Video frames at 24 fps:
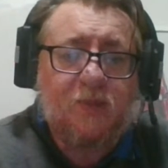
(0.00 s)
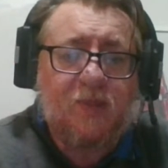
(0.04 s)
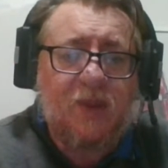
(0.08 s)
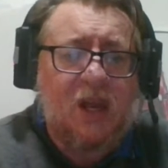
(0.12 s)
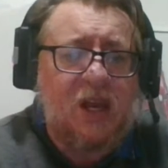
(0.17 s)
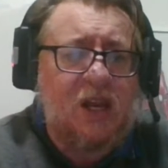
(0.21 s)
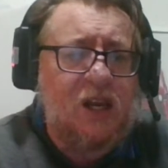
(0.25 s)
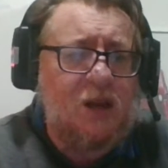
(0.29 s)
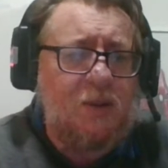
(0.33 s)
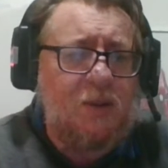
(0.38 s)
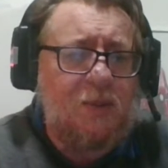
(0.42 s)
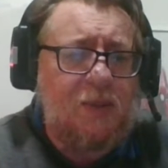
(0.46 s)

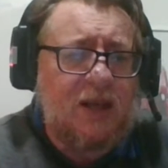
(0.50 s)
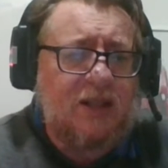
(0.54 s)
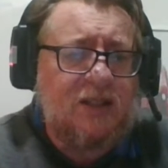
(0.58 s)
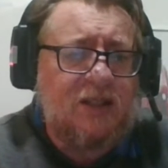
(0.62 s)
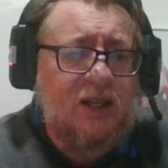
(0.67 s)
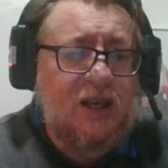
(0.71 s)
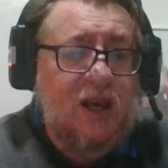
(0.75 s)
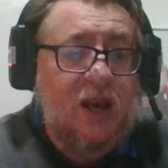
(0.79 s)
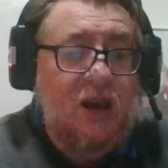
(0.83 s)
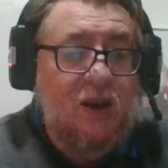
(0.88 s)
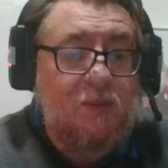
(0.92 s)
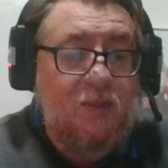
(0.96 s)
Isn't it
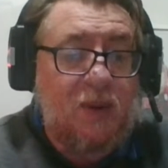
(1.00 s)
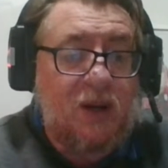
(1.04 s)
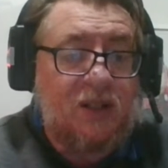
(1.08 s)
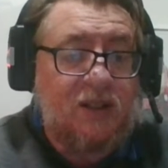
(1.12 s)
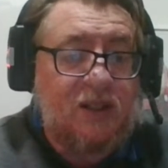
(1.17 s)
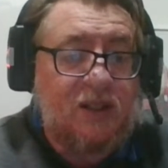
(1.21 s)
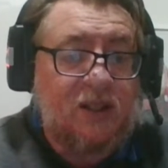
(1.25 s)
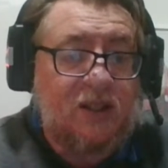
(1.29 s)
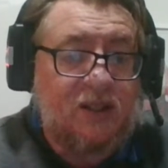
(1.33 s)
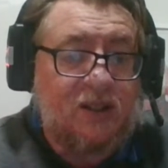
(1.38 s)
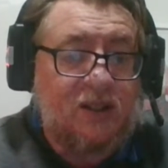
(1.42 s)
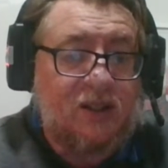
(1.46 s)
amazing how
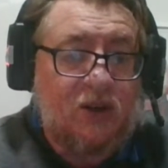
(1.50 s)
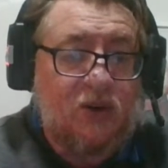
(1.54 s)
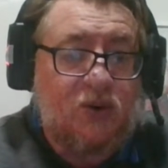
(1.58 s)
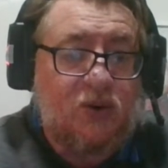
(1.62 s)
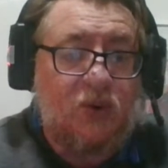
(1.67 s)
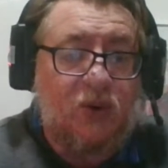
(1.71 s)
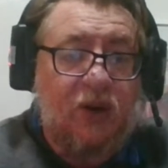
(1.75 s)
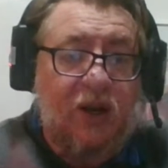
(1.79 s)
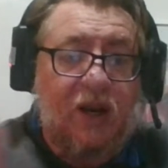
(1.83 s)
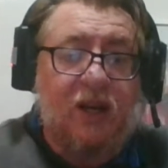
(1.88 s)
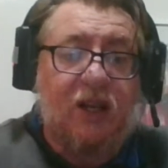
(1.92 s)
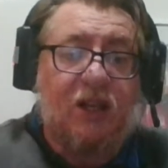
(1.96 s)
most of the
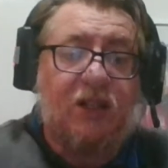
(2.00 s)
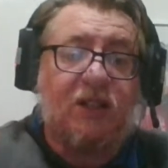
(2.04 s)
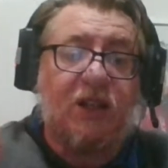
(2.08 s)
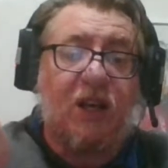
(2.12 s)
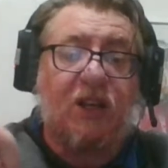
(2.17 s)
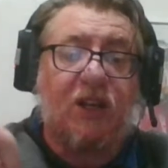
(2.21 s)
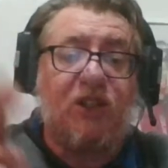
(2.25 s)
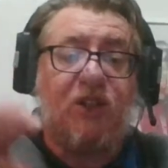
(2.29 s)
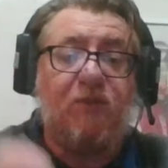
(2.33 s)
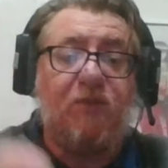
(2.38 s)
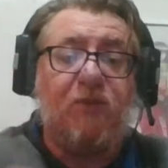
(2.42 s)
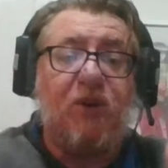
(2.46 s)
so-called 80s
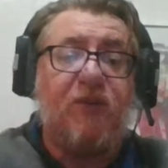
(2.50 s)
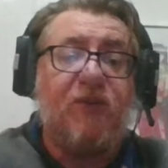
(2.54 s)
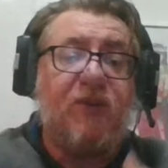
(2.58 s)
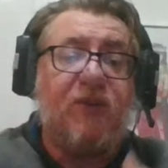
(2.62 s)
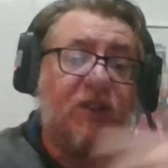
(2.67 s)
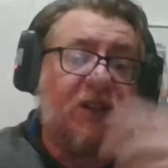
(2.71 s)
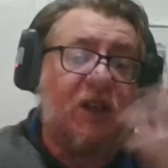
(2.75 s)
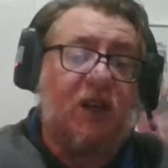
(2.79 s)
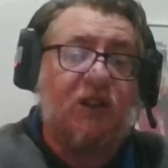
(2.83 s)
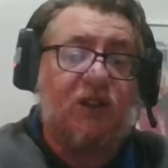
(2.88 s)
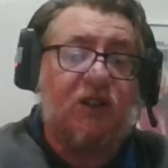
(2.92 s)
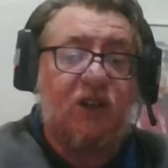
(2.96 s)
action
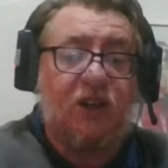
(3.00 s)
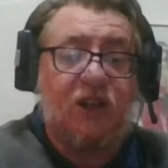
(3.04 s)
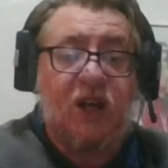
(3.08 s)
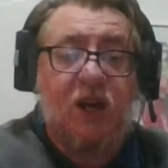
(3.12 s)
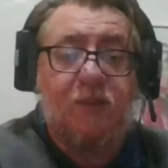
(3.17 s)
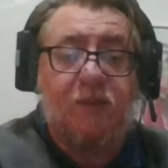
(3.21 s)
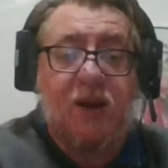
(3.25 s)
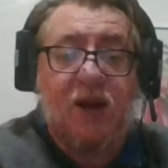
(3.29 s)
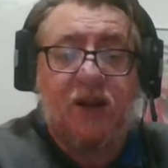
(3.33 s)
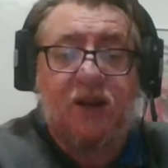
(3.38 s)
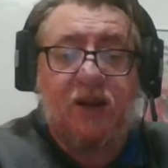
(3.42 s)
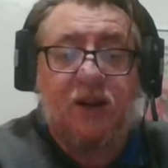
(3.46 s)
movies actually
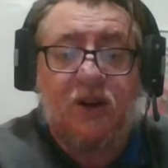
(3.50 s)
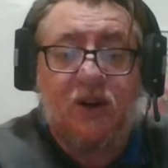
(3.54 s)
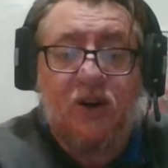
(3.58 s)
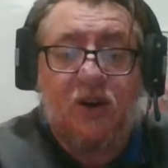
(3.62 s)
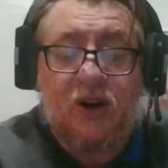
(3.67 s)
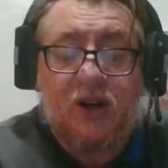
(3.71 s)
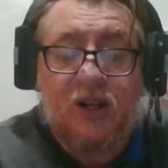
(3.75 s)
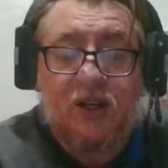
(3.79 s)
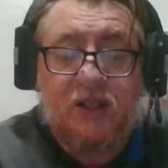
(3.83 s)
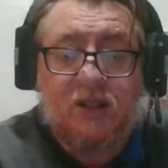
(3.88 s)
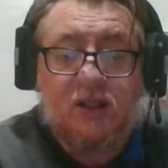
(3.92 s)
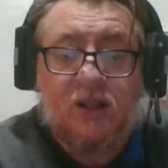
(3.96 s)
came out in the
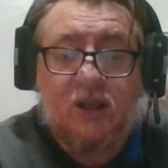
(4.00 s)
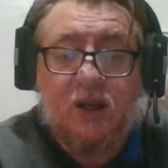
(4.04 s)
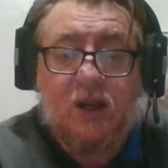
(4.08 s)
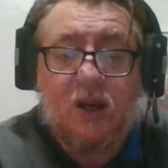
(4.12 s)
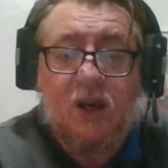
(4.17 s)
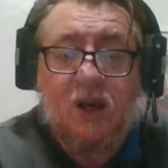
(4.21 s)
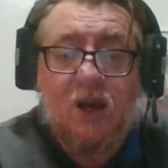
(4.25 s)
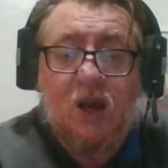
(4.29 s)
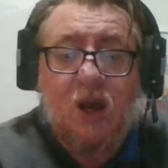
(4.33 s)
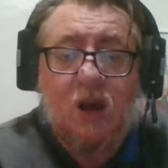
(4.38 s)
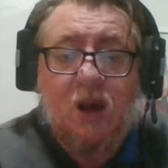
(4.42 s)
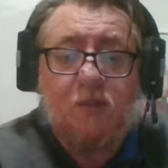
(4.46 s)
90s?
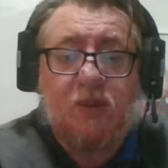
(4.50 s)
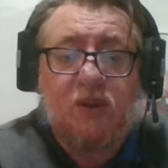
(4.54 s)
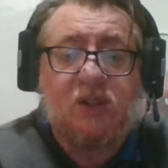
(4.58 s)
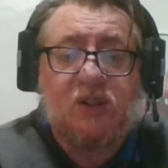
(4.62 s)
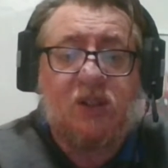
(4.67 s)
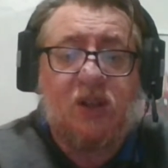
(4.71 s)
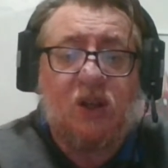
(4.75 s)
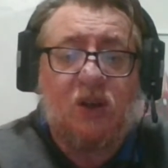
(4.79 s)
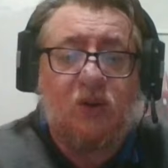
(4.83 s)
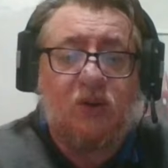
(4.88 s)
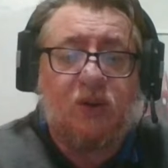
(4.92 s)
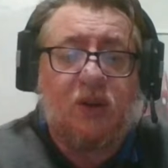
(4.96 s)
But
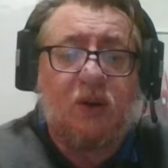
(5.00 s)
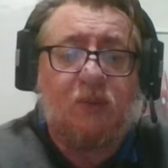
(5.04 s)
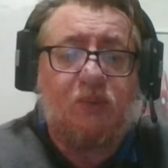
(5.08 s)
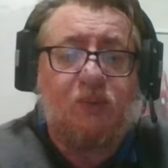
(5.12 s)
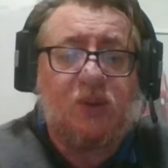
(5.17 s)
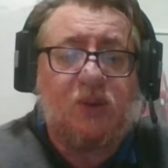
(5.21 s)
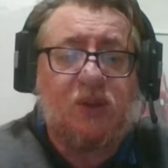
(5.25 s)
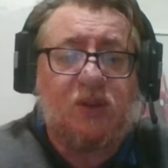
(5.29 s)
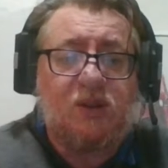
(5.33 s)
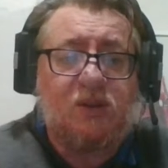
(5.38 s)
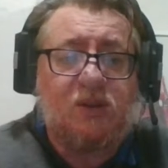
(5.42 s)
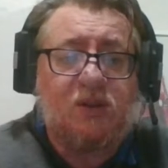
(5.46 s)
still, that
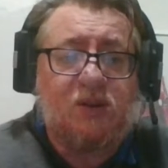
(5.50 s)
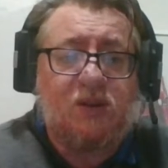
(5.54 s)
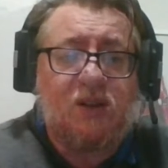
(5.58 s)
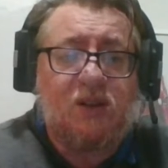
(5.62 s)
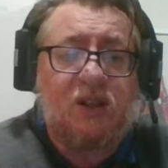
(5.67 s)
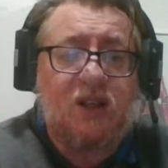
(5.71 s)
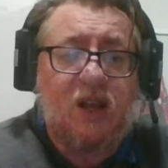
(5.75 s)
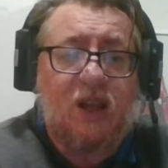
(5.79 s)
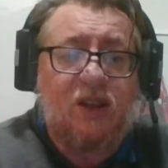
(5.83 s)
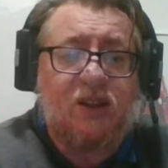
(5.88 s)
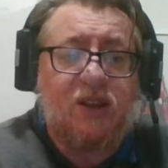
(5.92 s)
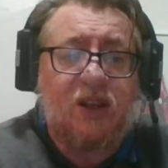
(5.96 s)
was the
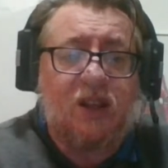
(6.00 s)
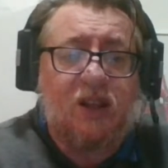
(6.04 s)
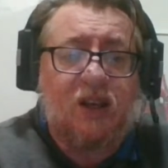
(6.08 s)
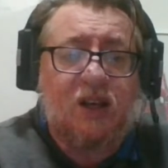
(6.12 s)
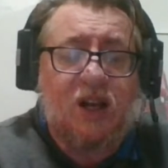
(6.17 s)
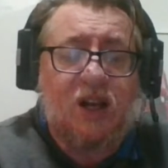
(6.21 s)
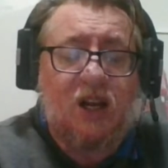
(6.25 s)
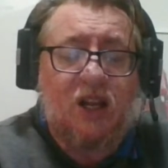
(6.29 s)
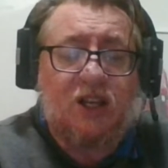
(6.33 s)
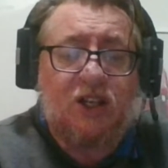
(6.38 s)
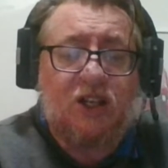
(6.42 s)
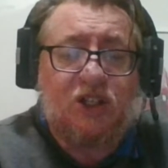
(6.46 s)
death of the
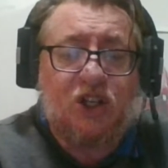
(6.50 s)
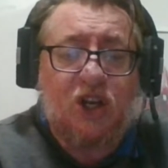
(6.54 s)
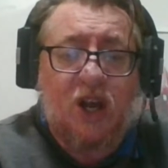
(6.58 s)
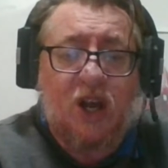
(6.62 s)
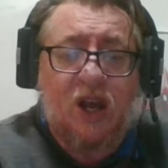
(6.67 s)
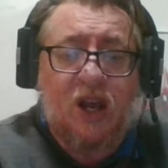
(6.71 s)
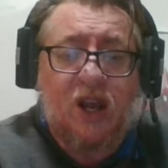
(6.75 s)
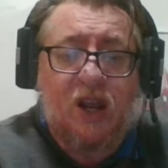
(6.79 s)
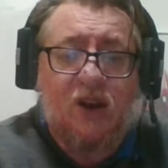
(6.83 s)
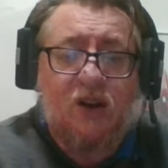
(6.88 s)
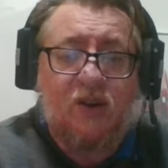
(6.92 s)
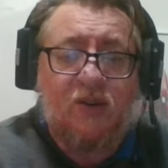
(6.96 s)

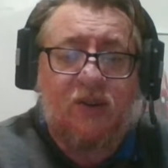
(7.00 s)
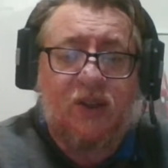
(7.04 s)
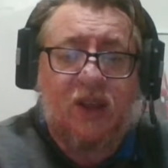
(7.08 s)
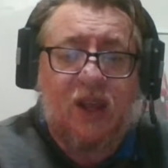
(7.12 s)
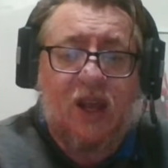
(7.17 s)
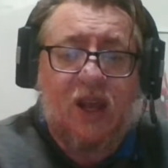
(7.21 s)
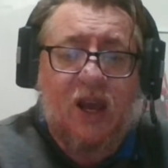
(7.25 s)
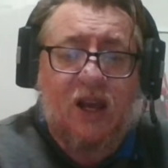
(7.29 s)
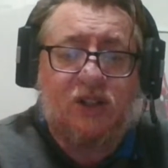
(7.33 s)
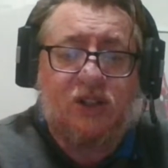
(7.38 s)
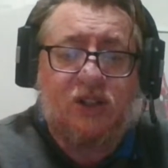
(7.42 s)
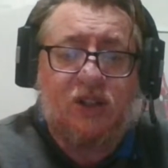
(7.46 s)
cliche of
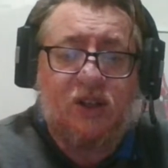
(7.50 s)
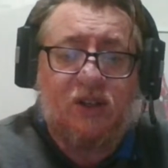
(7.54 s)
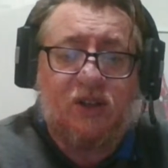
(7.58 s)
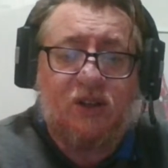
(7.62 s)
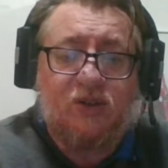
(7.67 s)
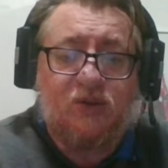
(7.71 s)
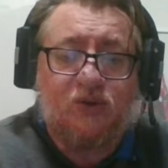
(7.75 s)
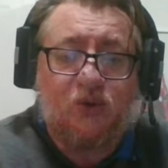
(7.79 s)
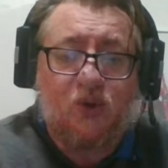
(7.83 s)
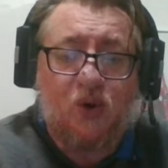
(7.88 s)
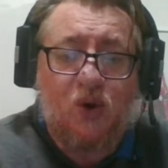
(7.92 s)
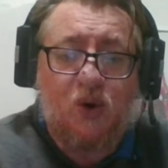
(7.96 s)
the action
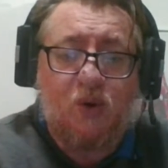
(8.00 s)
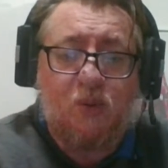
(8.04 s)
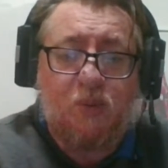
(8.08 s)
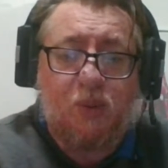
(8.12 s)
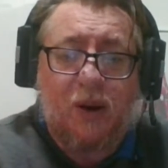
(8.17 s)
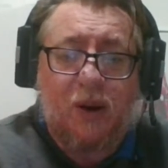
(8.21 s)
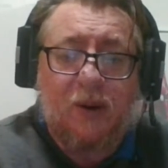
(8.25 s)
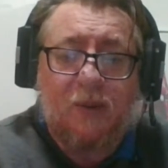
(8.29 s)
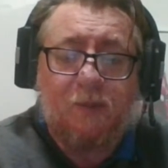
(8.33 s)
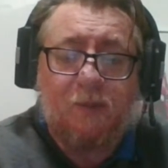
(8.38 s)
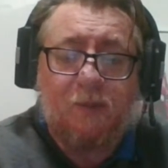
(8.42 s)
trope.